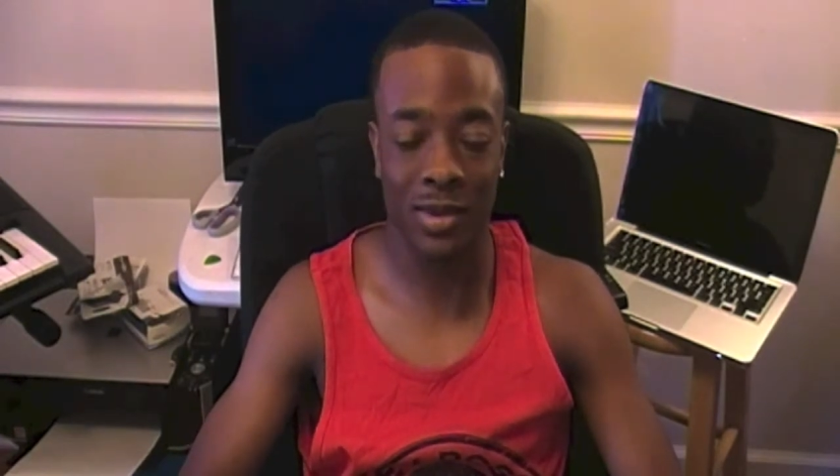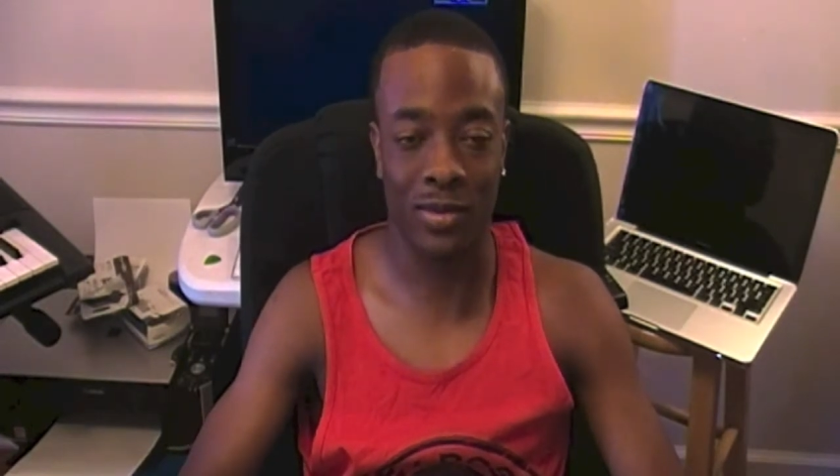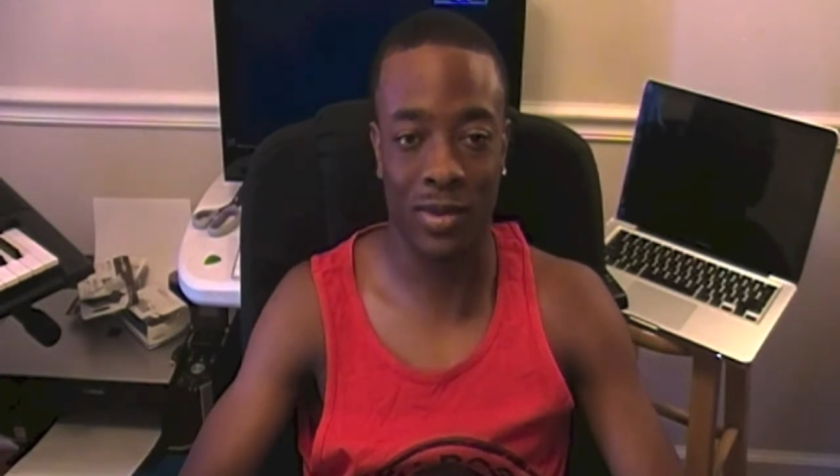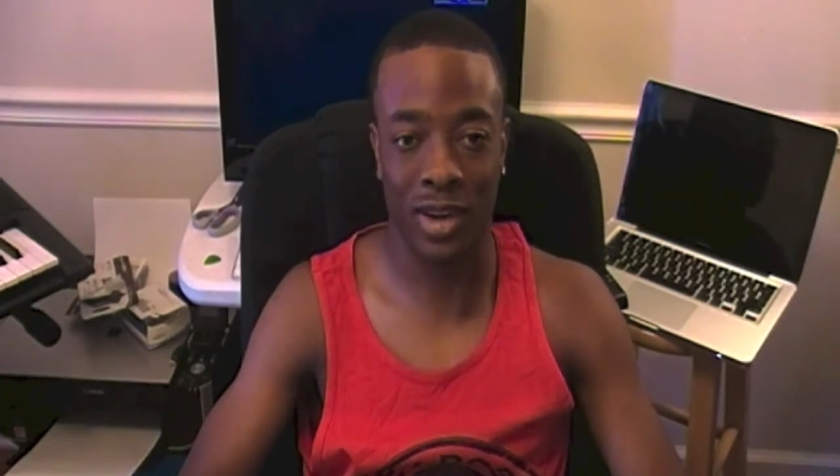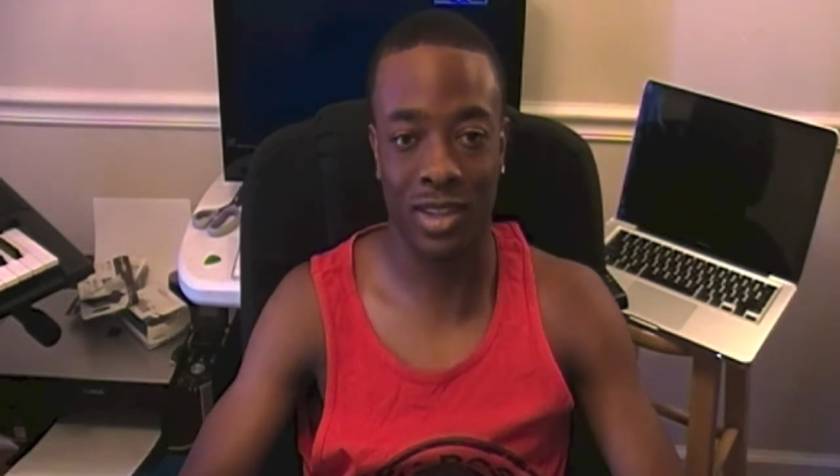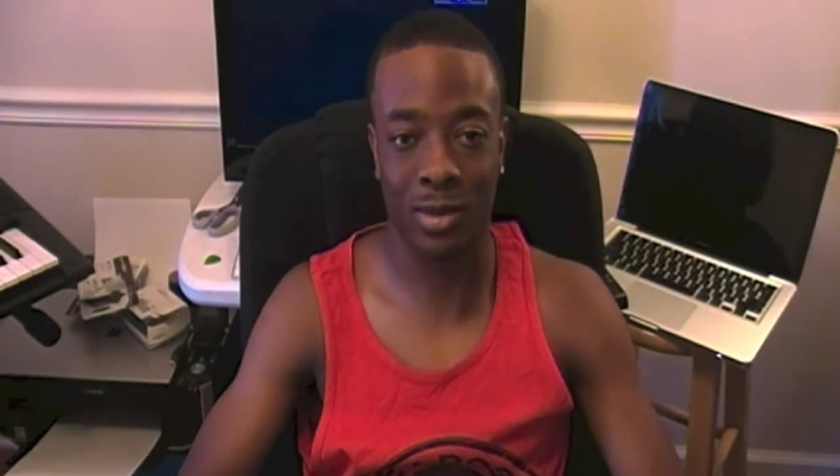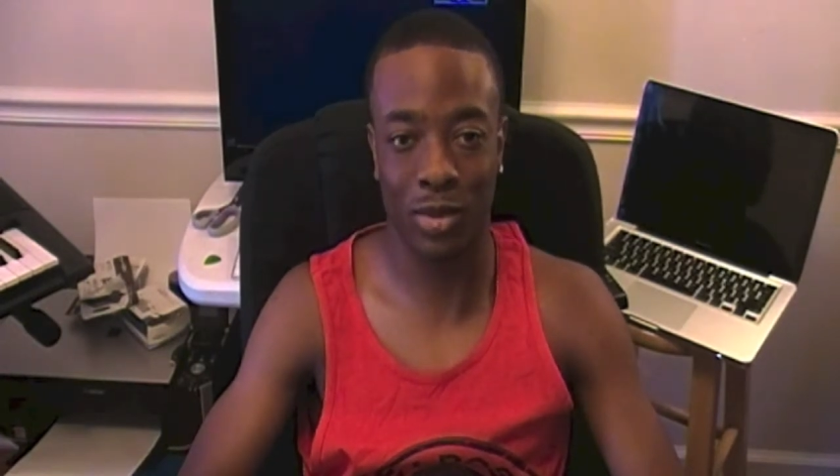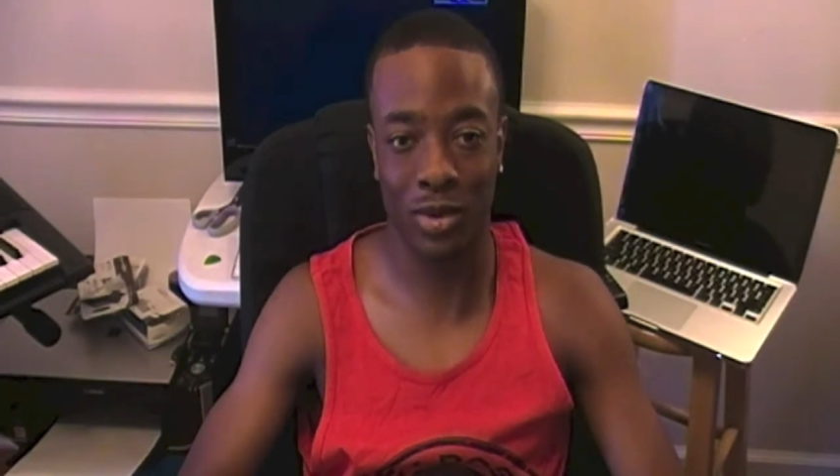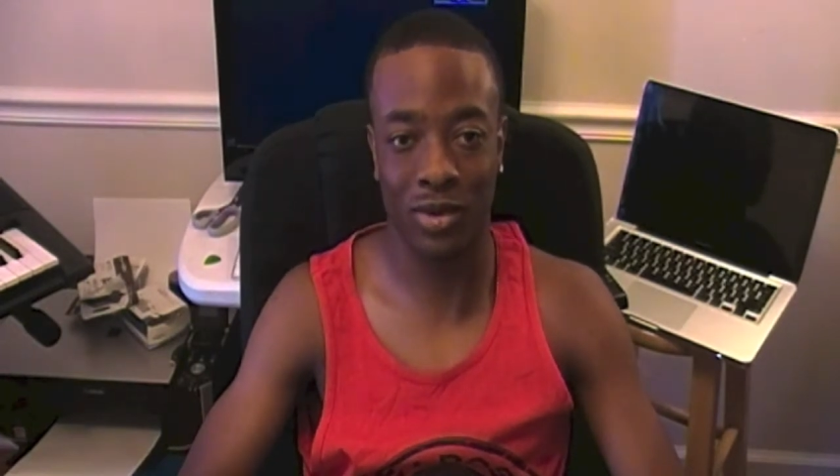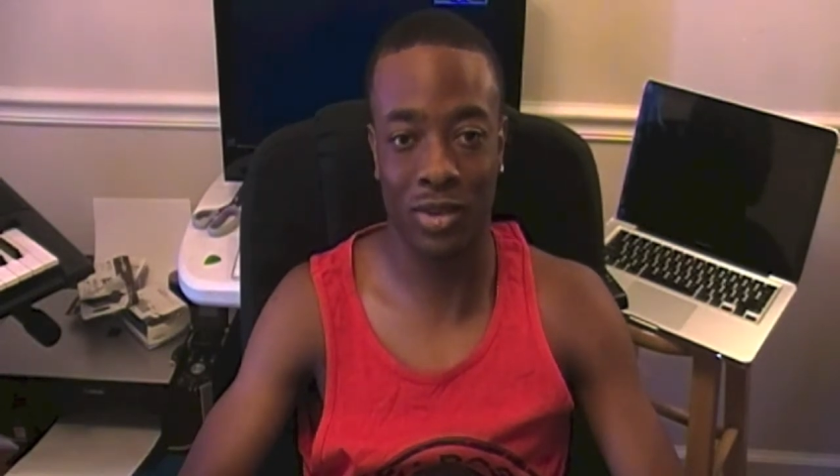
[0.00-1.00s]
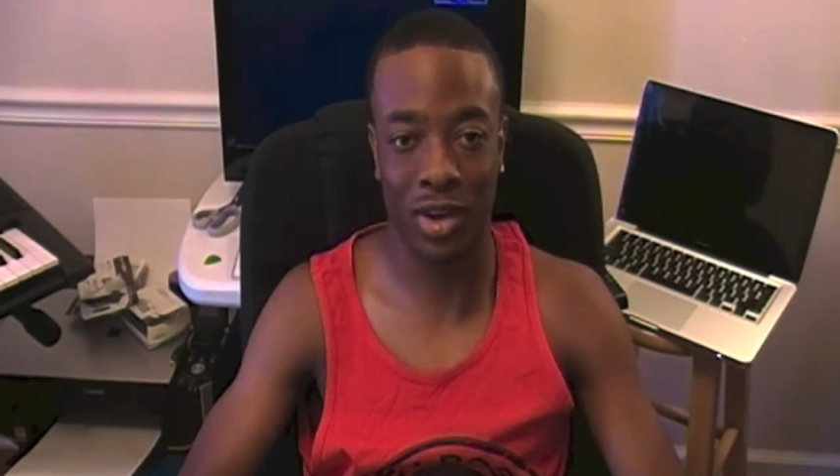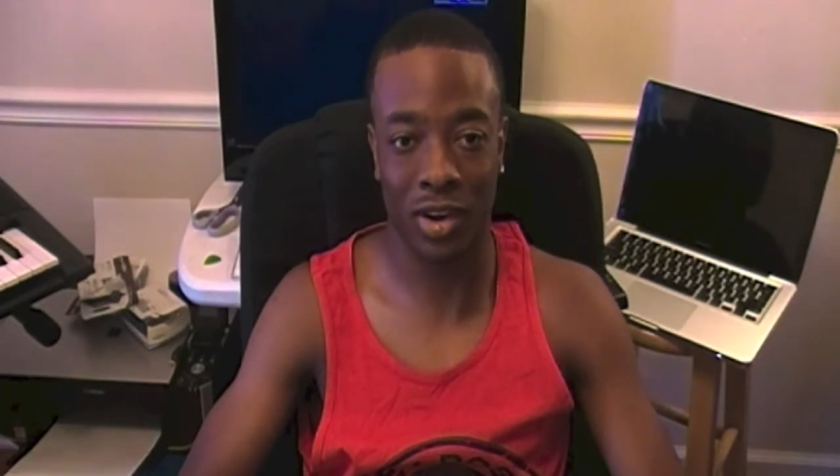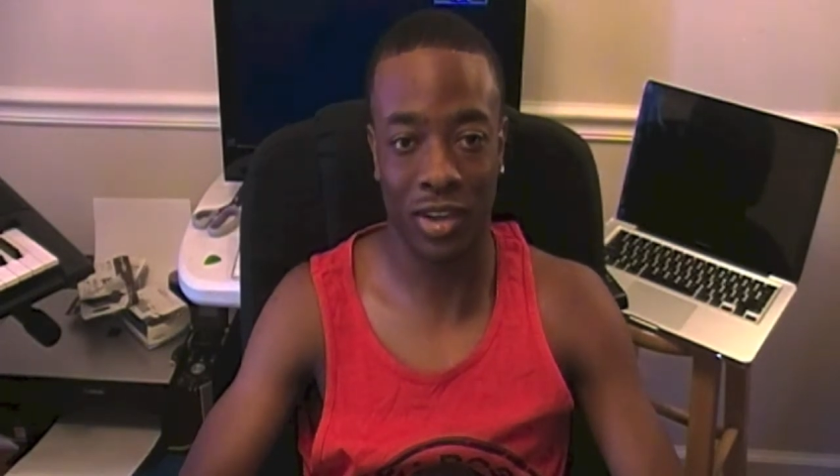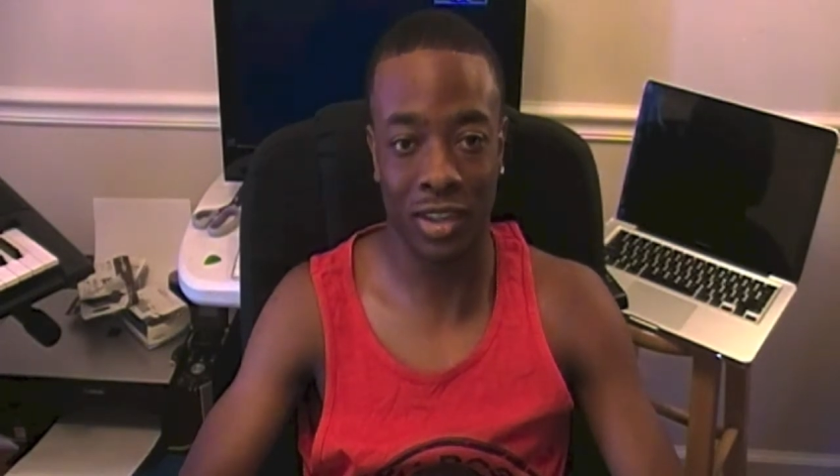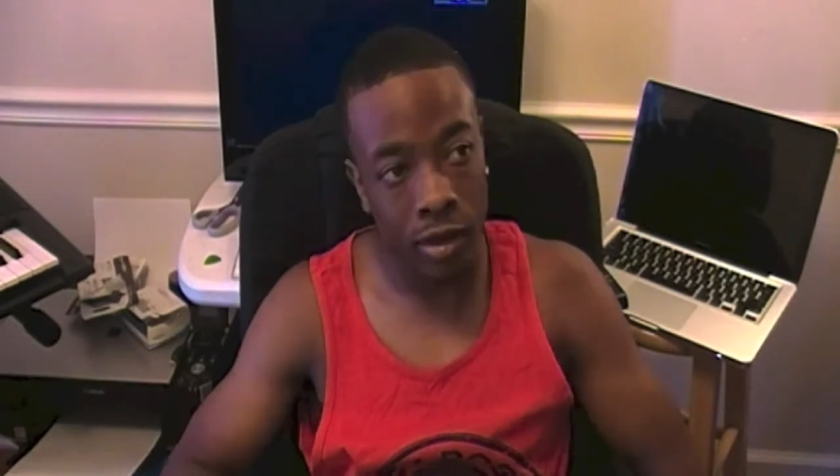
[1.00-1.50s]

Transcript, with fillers: You've raised a beautiful daughter.